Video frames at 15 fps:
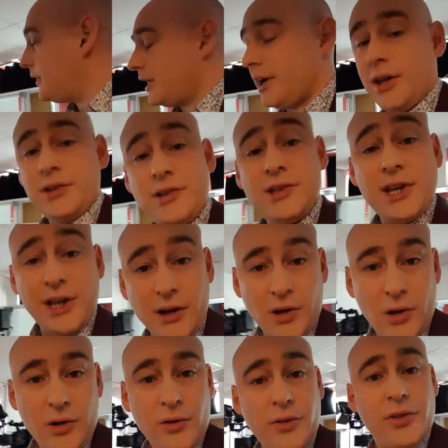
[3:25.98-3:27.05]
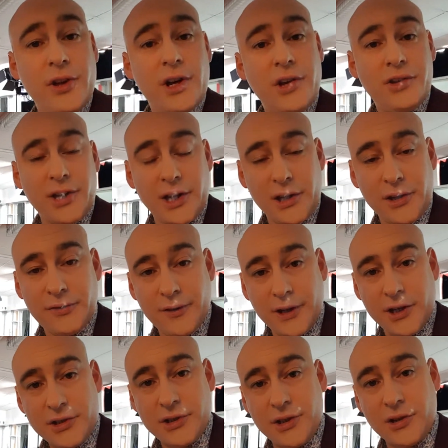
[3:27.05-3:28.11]
until Thursday is
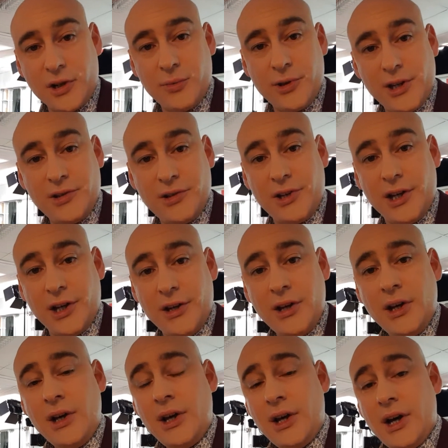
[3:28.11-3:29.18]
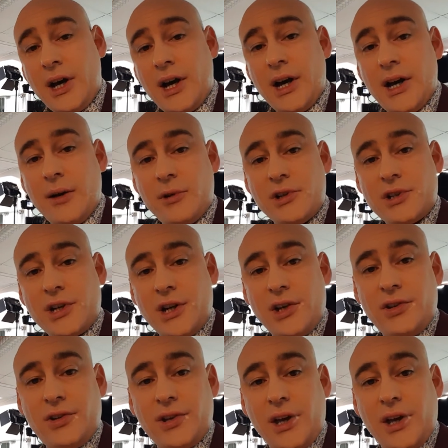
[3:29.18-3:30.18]
finished and the group stages are done. In which case,